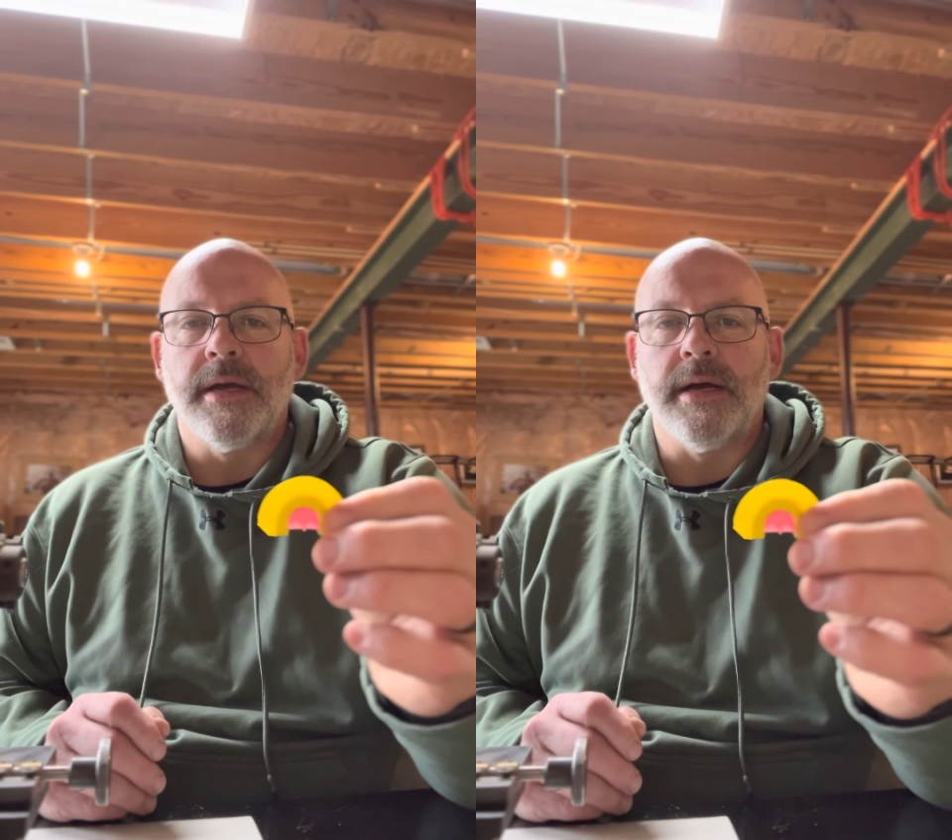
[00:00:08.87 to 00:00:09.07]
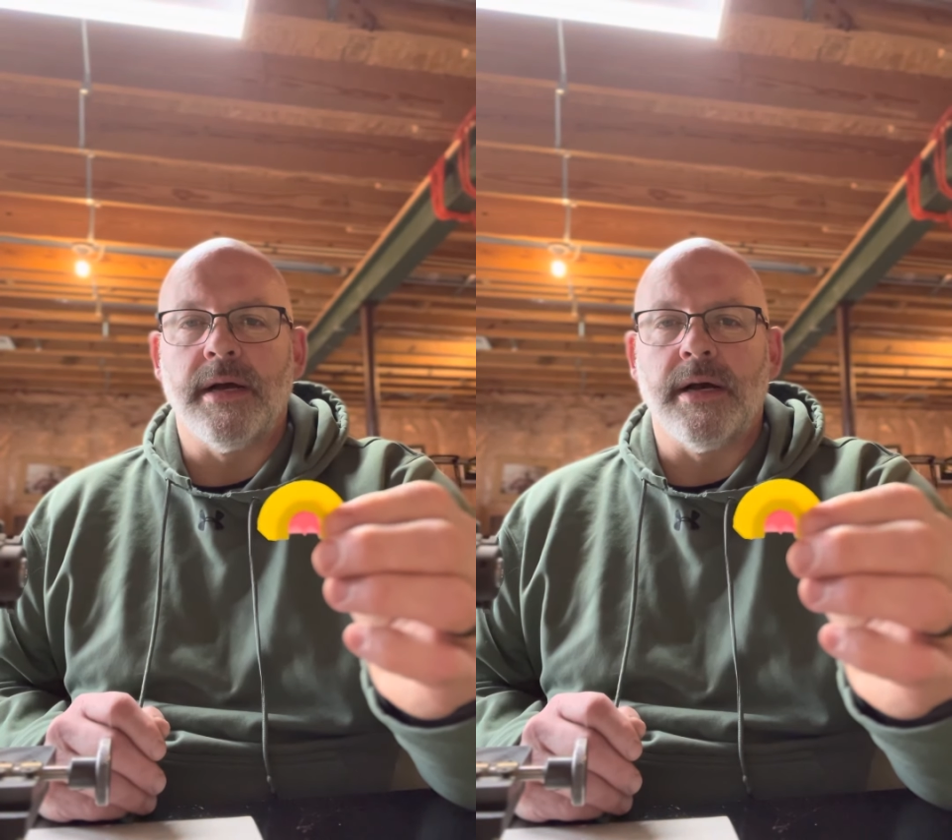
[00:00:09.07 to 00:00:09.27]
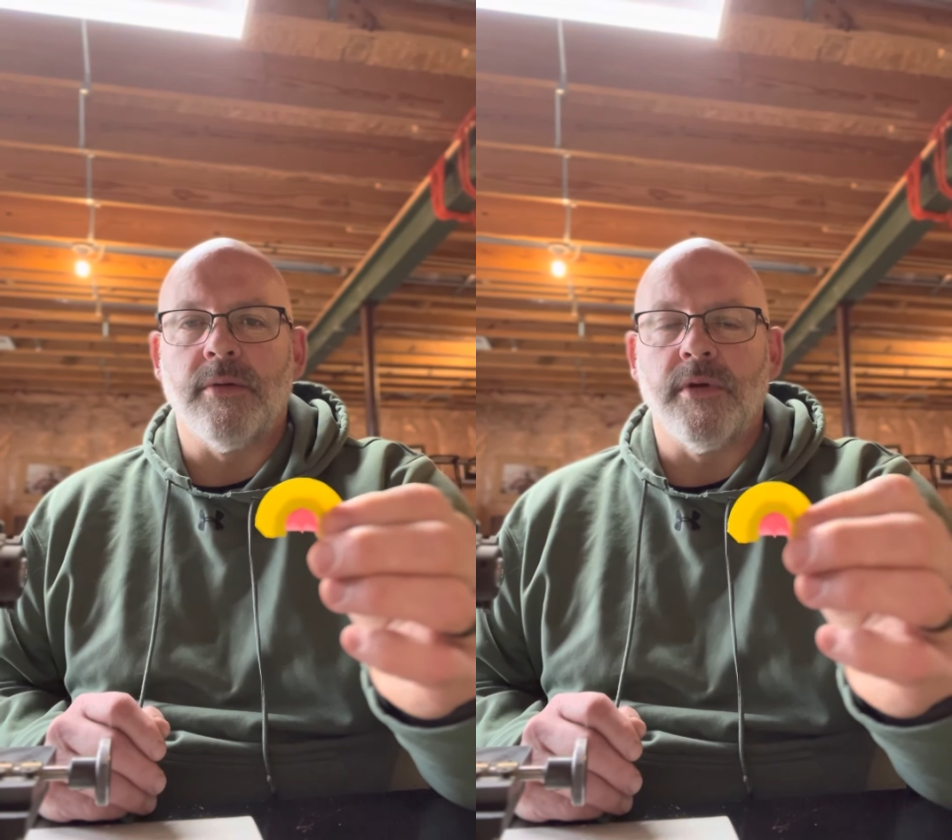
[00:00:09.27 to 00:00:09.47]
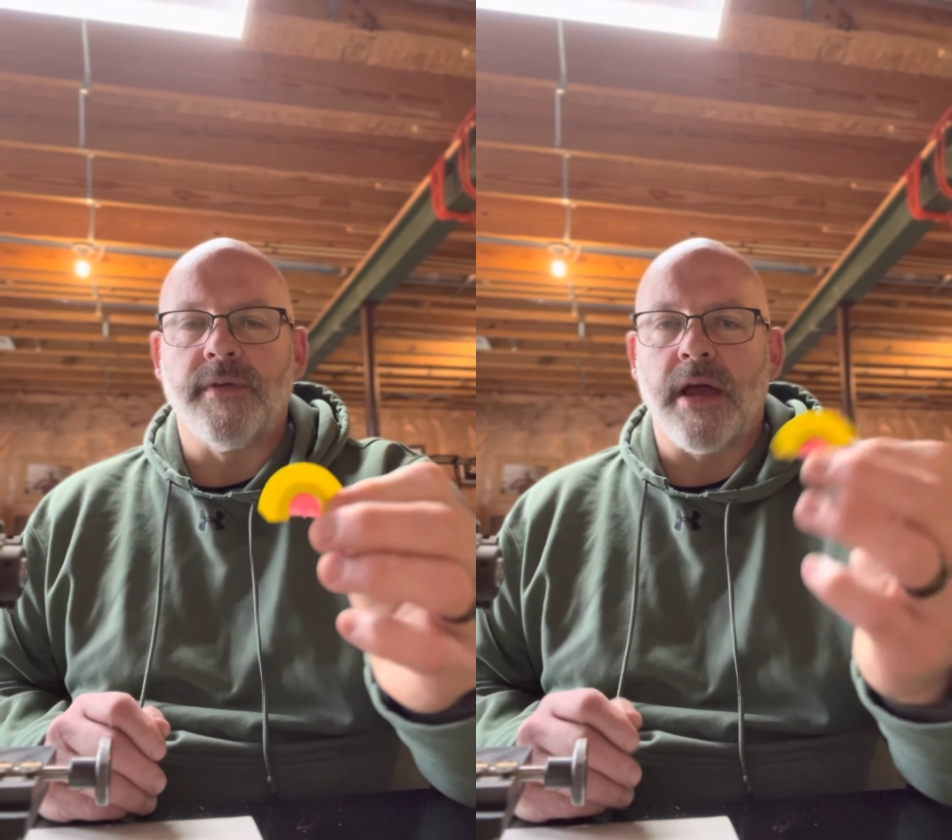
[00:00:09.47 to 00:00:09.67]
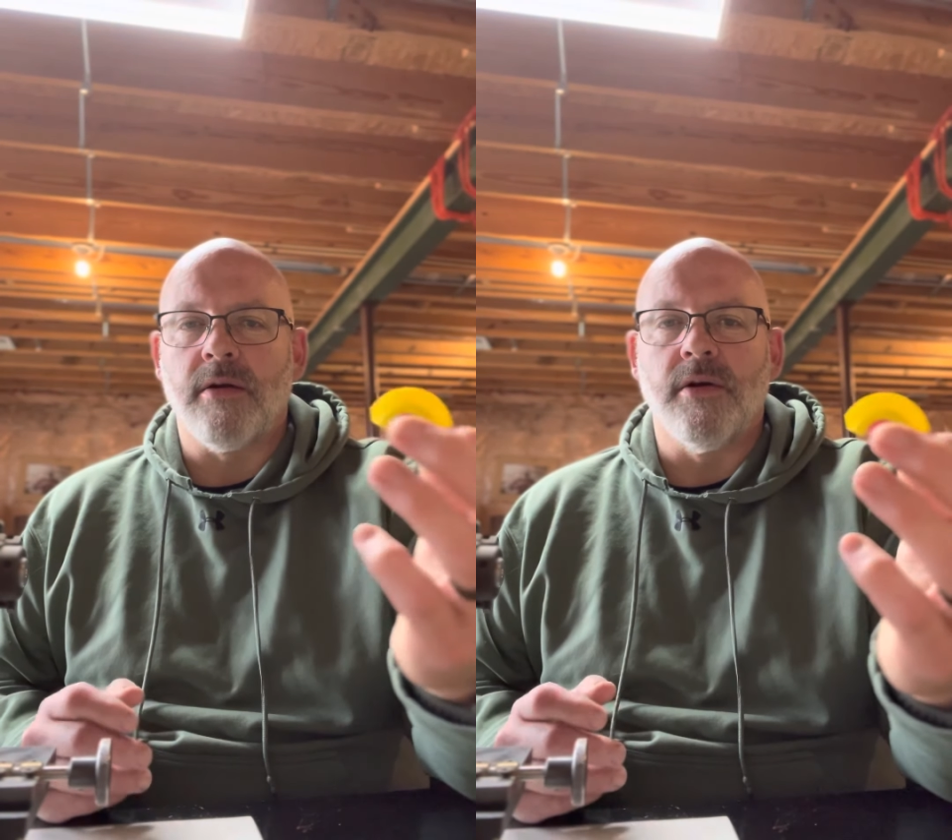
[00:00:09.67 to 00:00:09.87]
We've
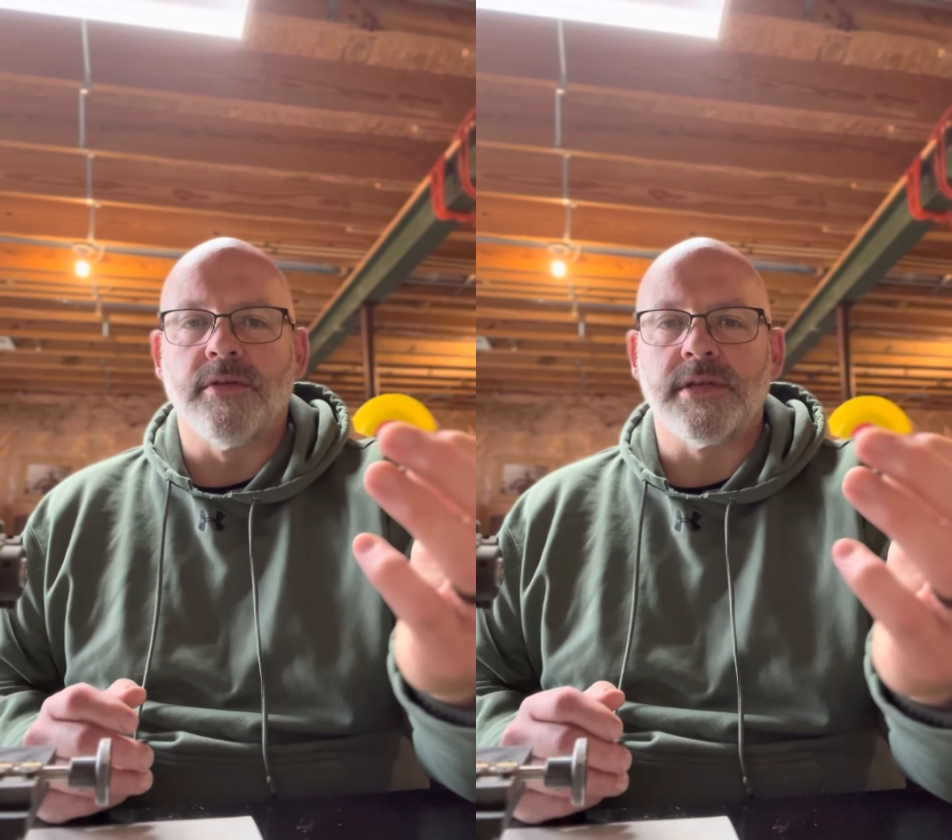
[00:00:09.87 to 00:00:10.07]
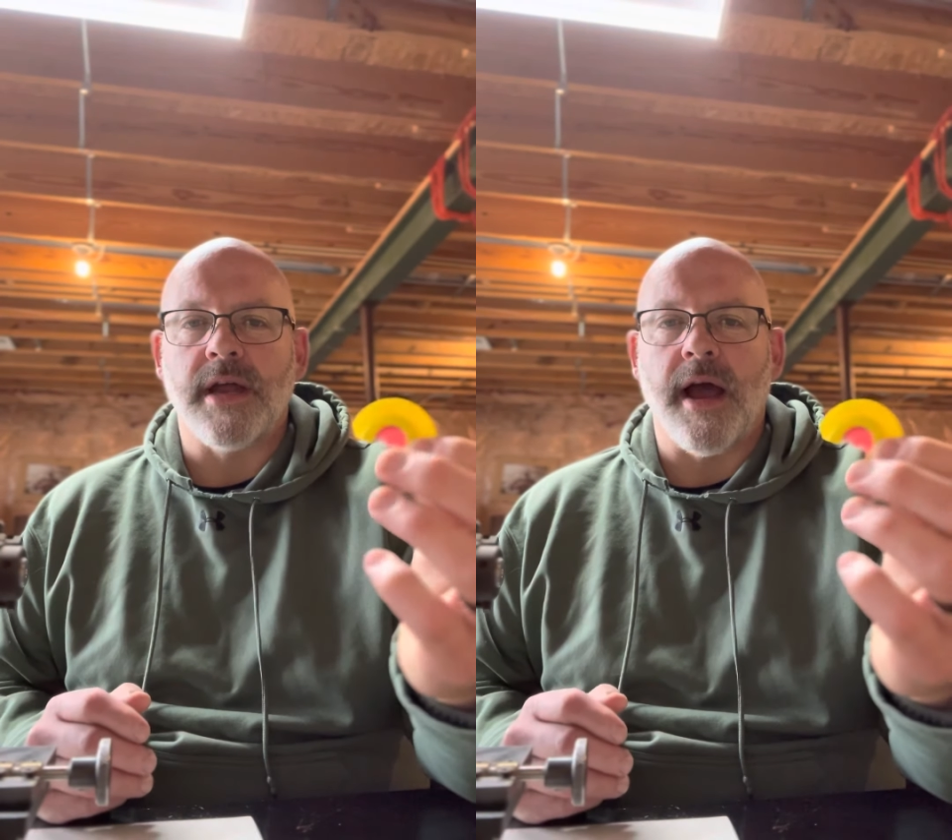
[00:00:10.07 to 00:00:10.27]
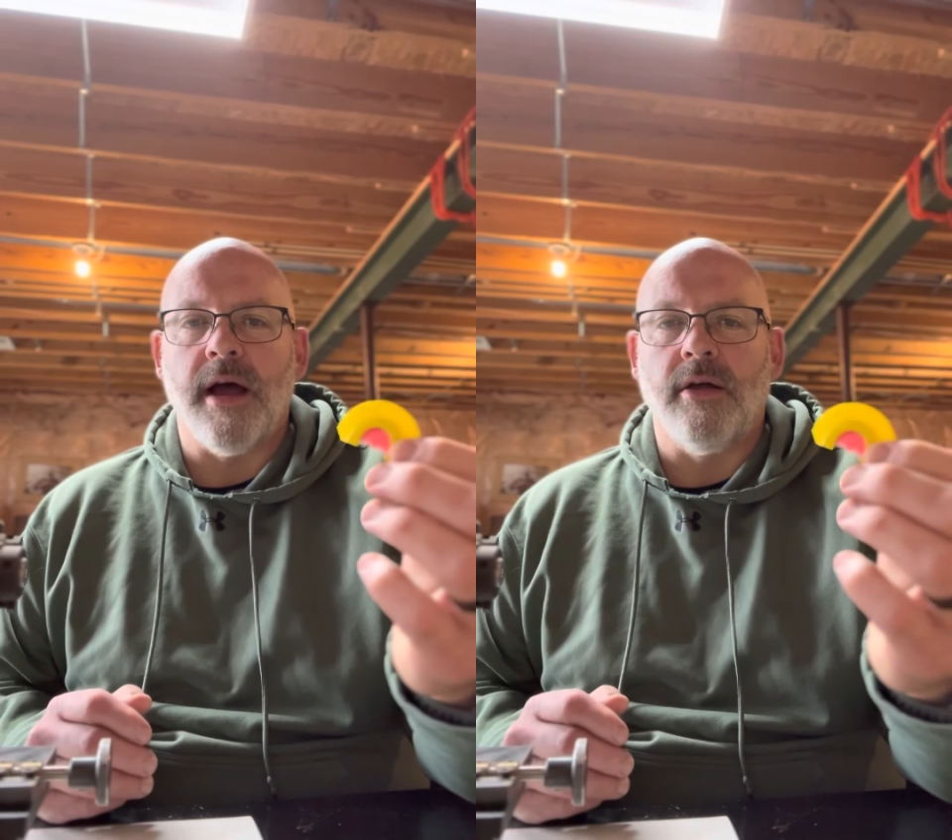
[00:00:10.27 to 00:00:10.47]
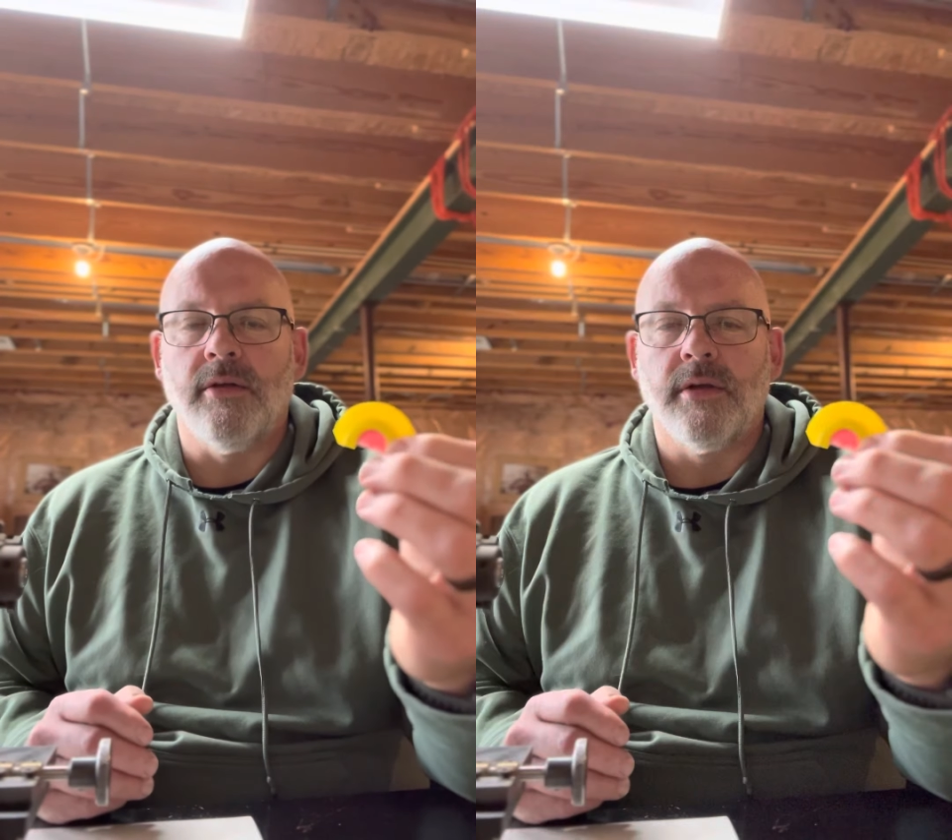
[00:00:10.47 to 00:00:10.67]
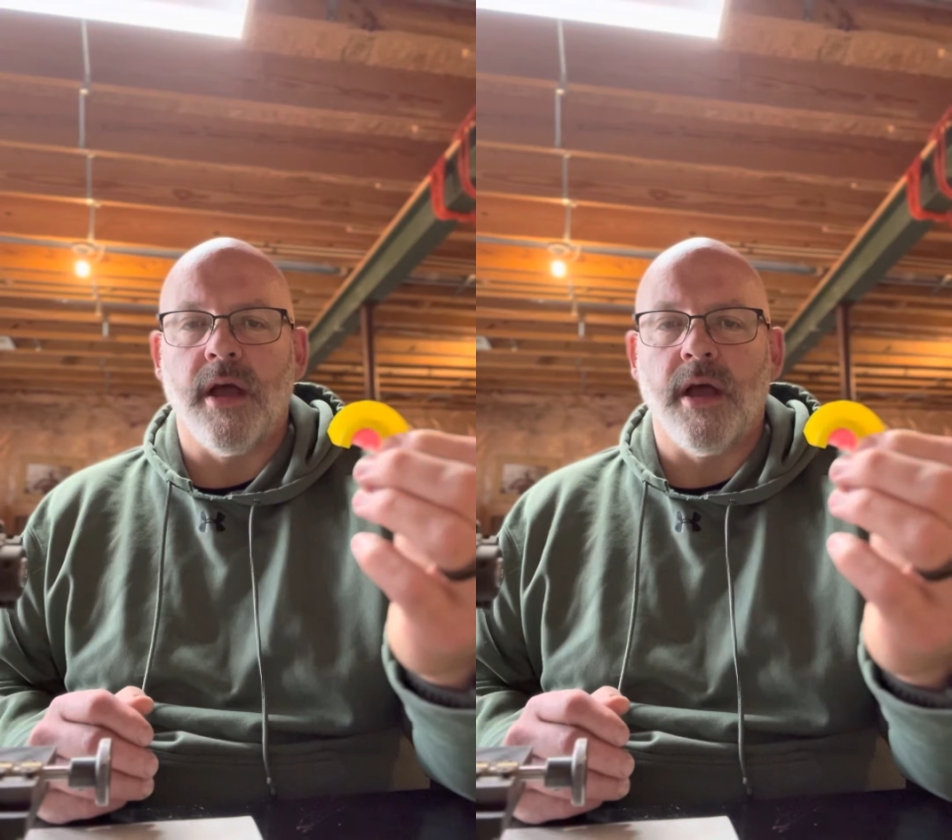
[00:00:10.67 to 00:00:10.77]
got our own style,